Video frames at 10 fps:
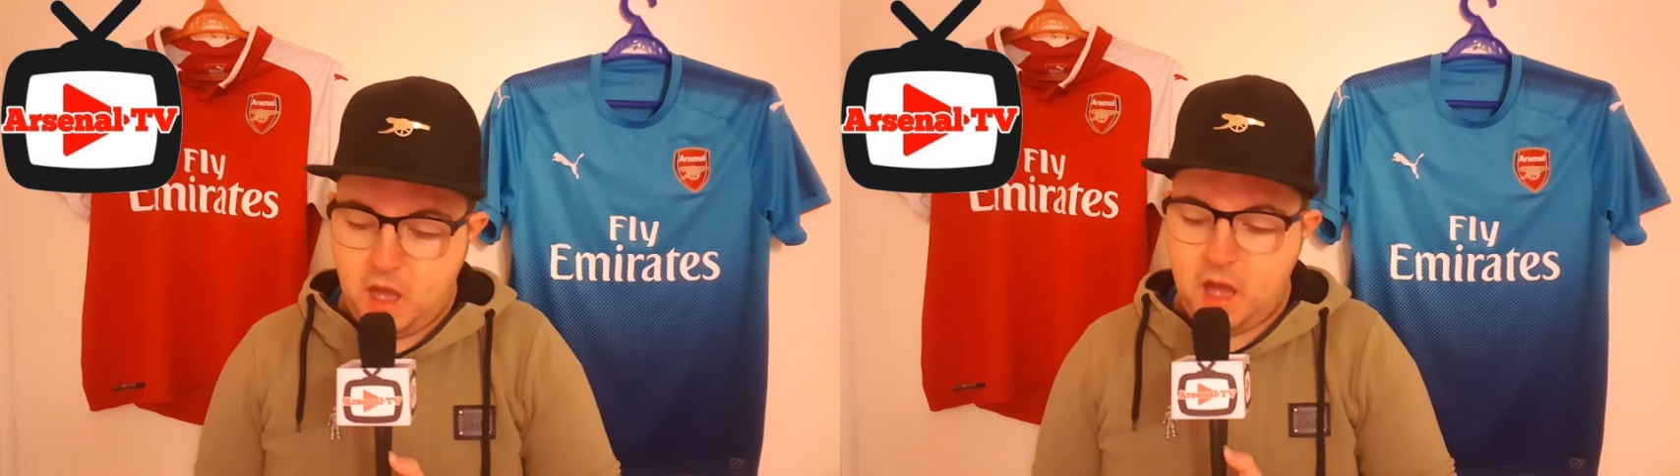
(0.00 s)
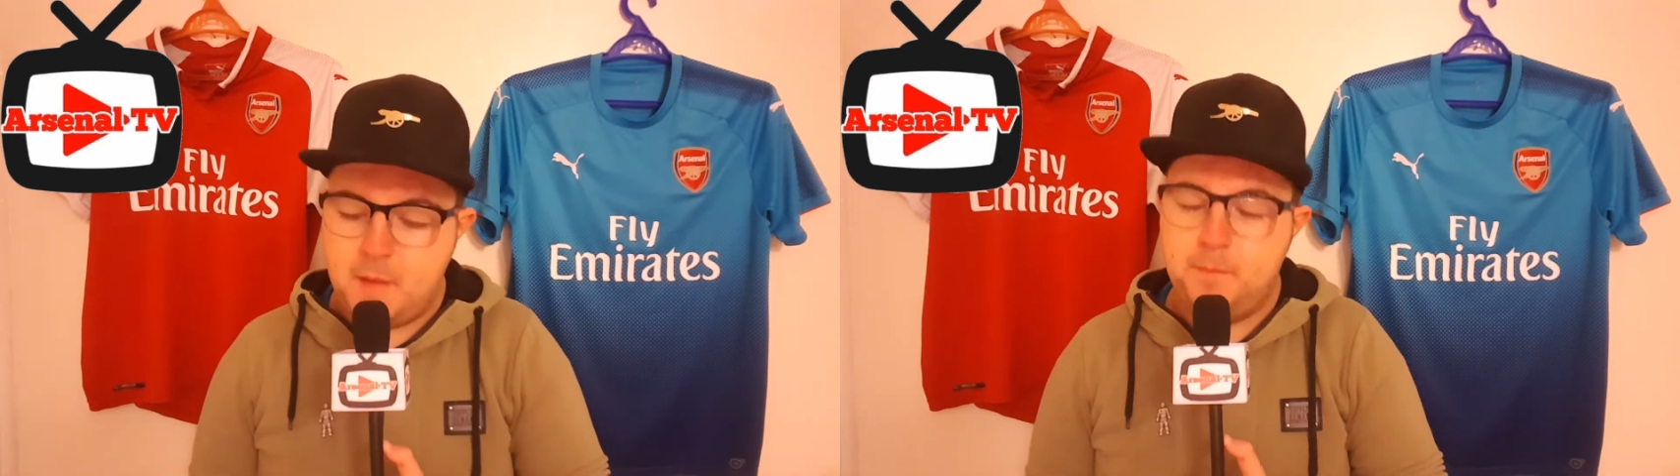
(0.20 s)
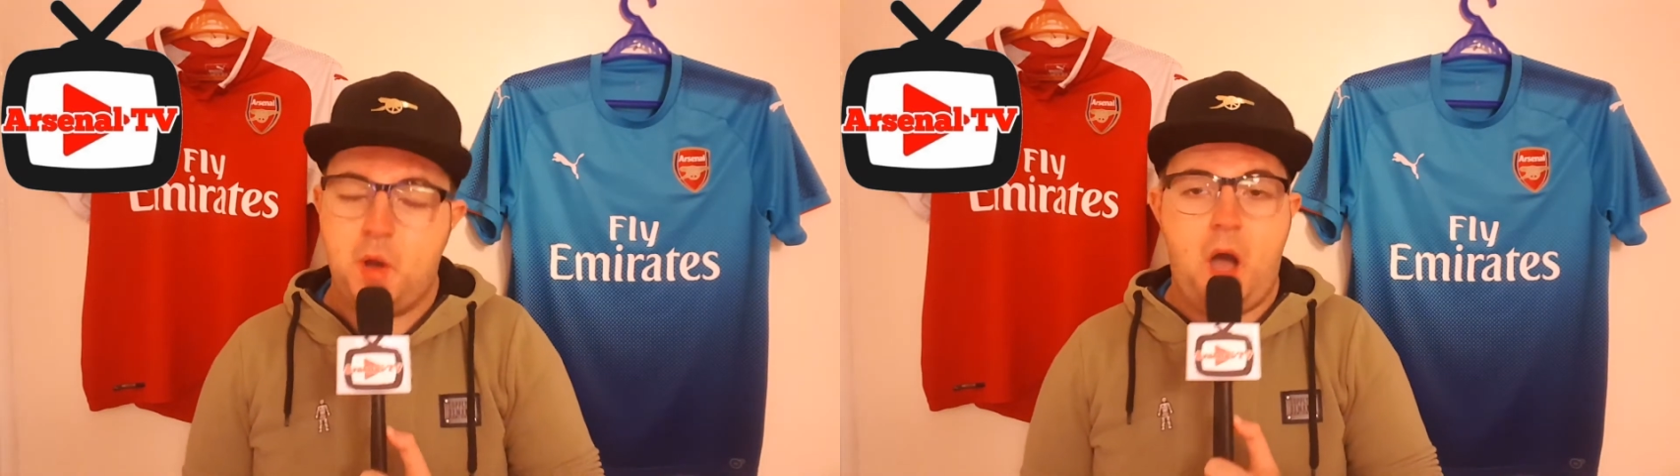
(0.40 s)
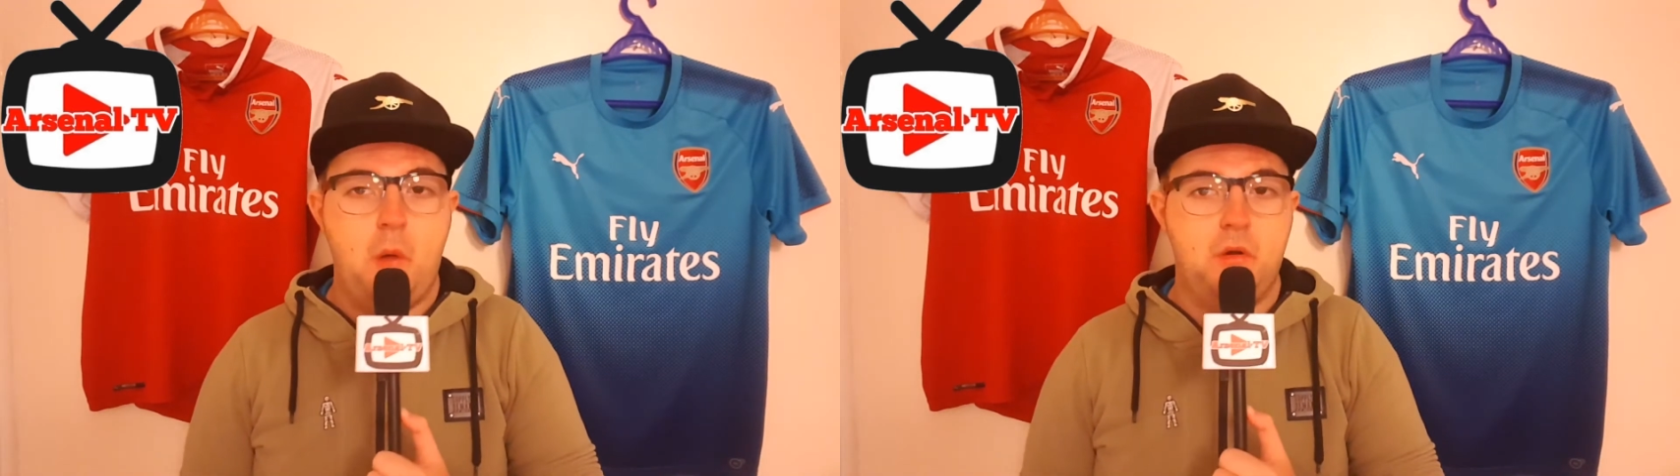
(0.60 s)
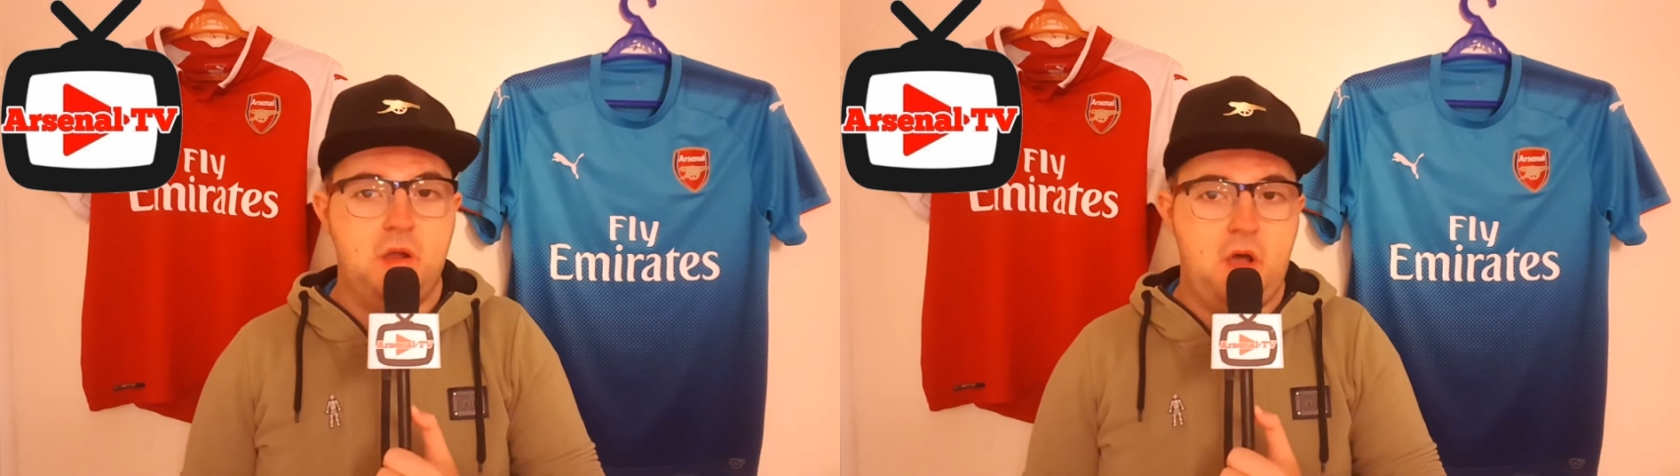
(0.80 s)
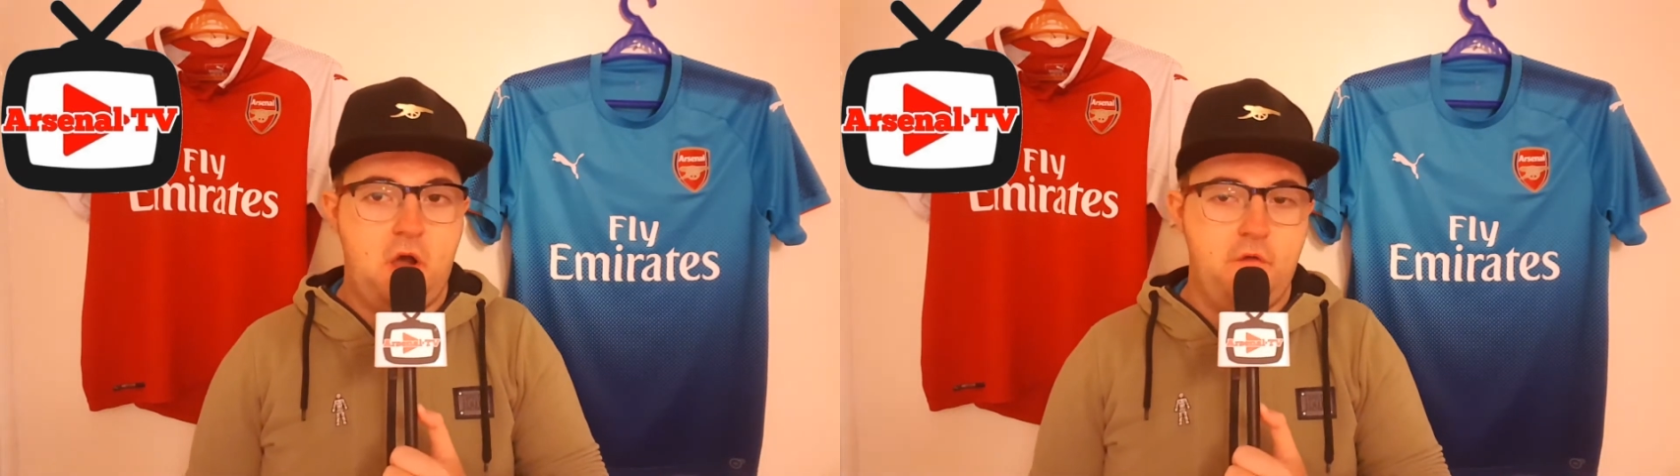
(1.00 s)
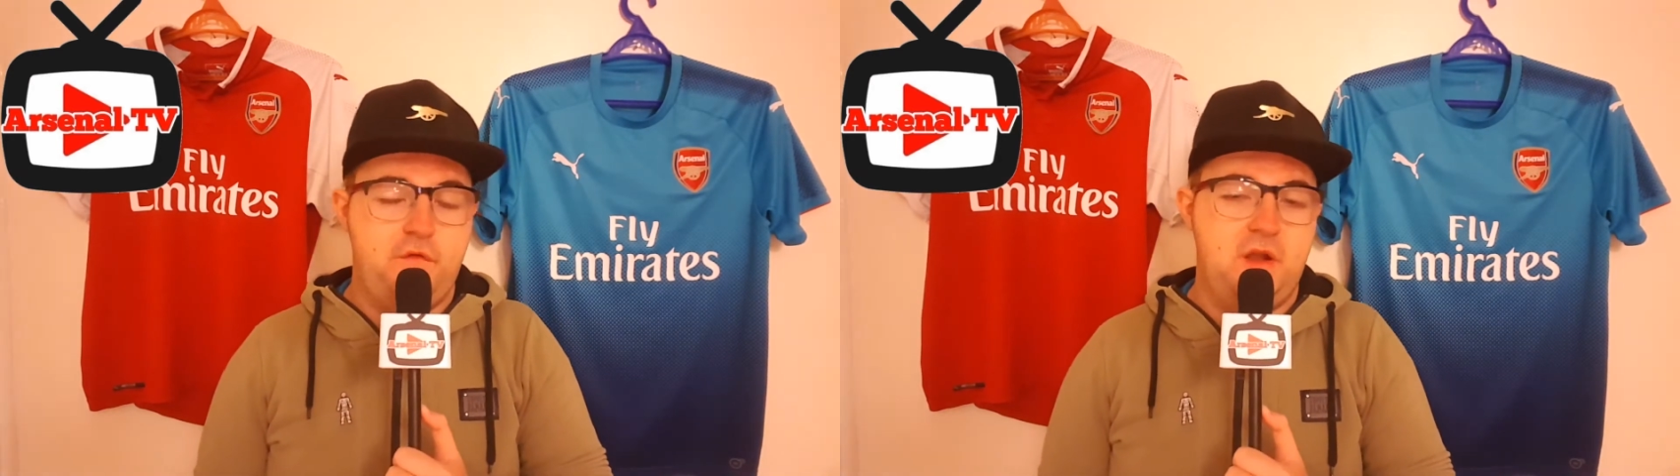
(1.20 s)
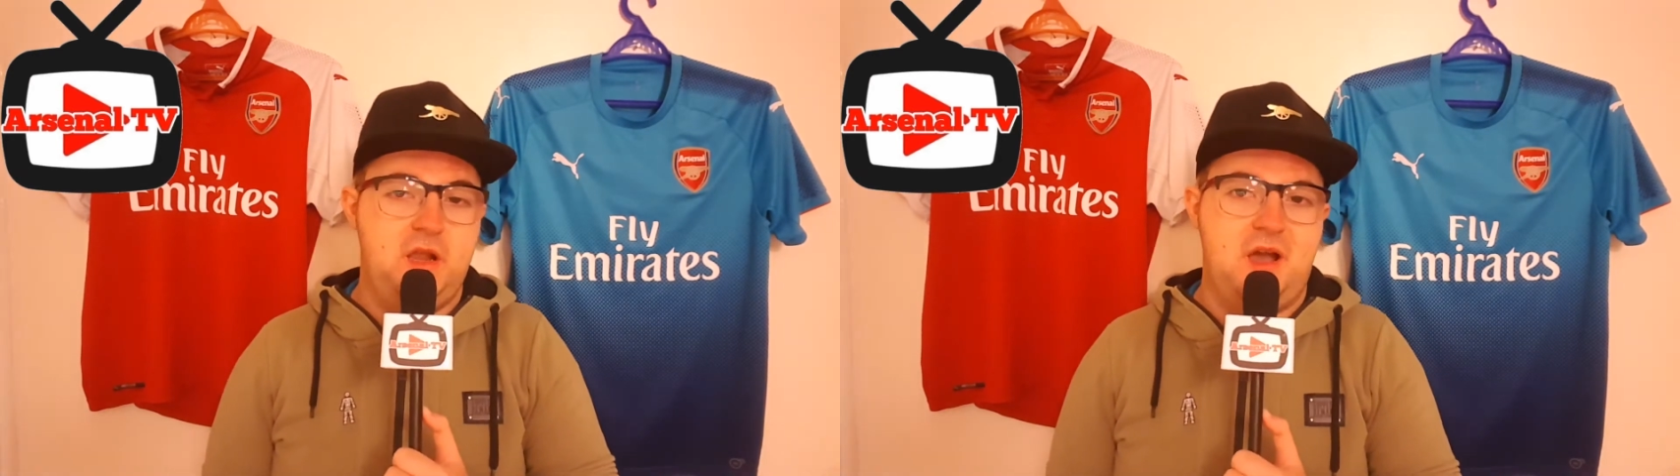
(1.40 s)
But I would
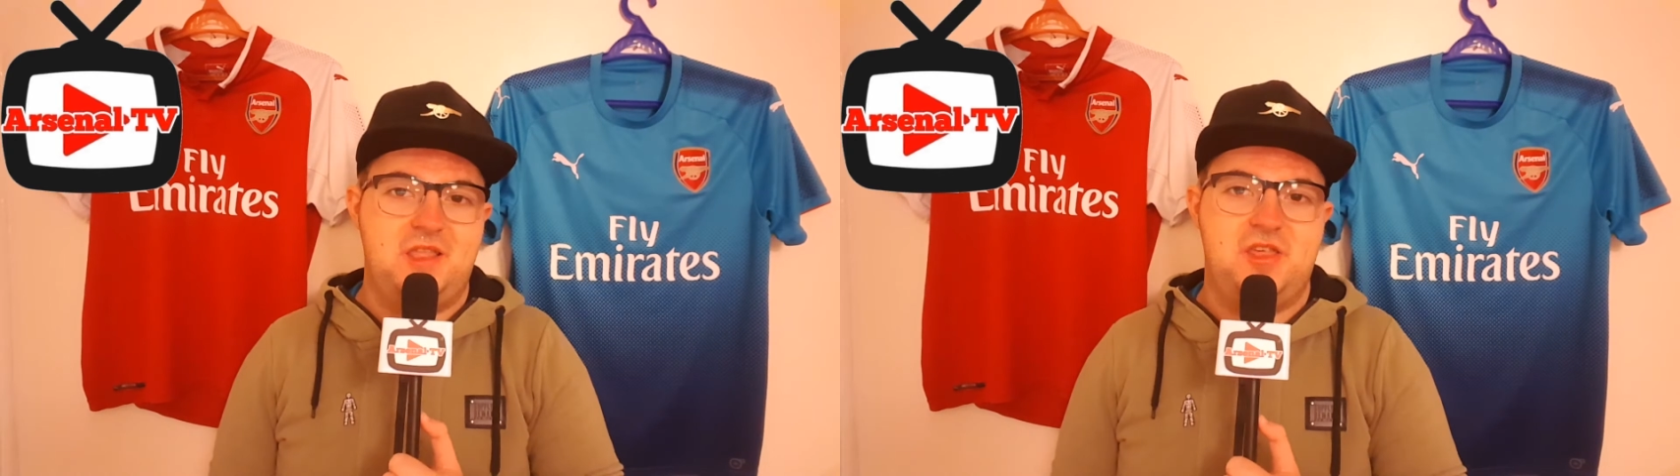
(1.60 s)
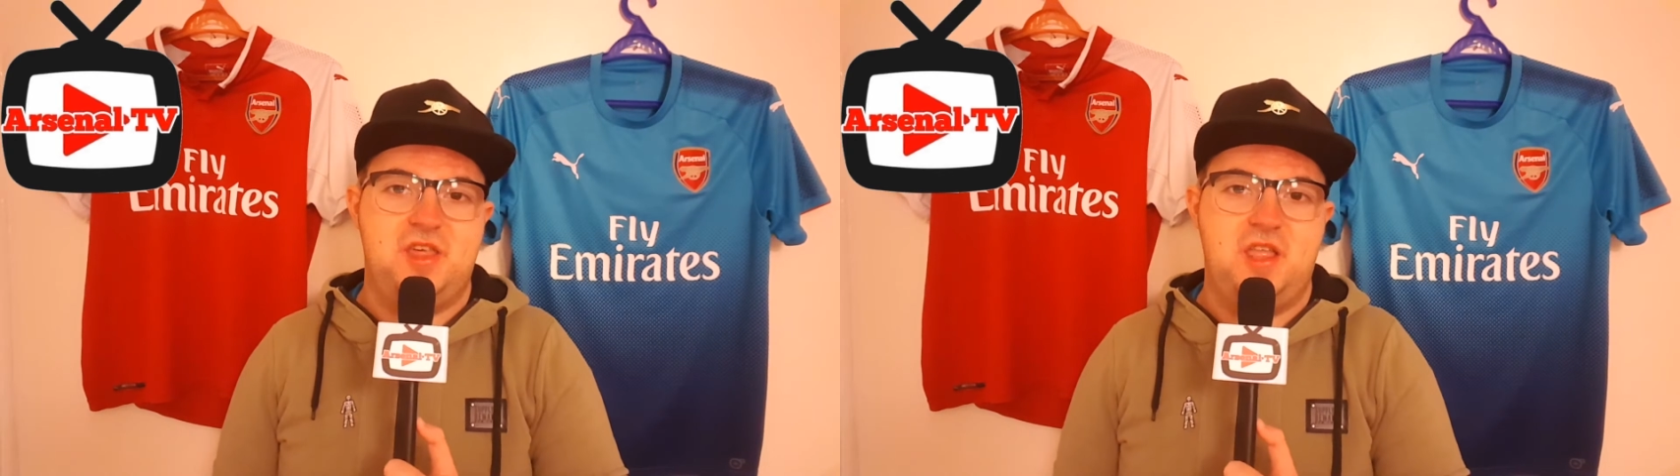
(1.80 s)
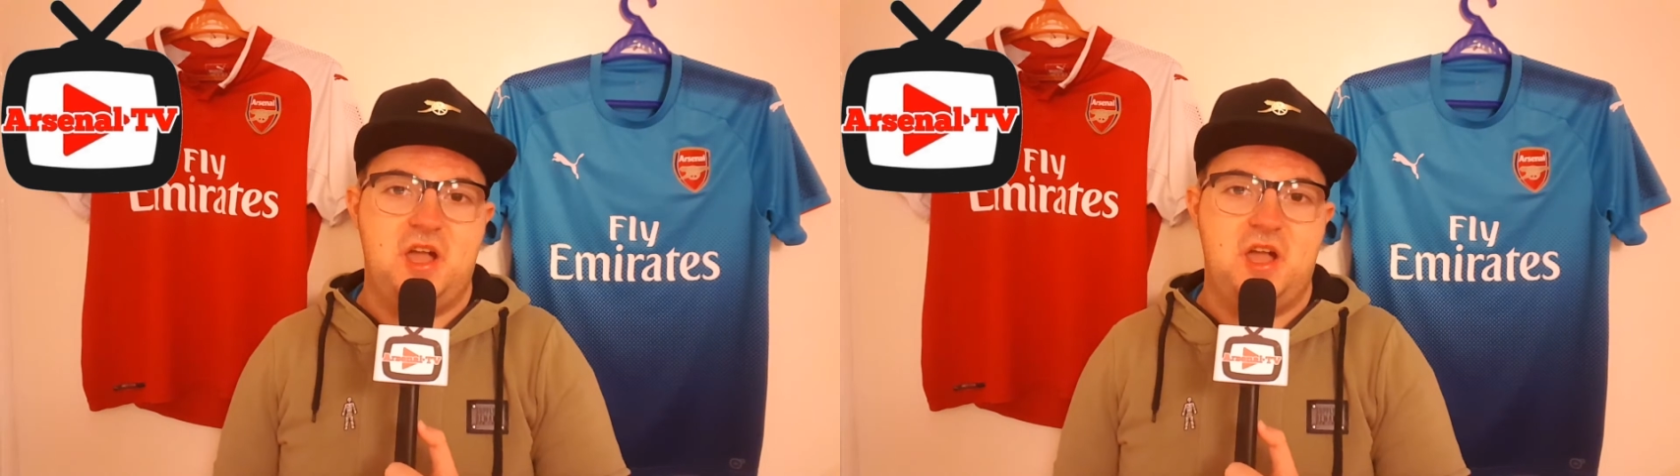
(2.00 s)
hopefully like to see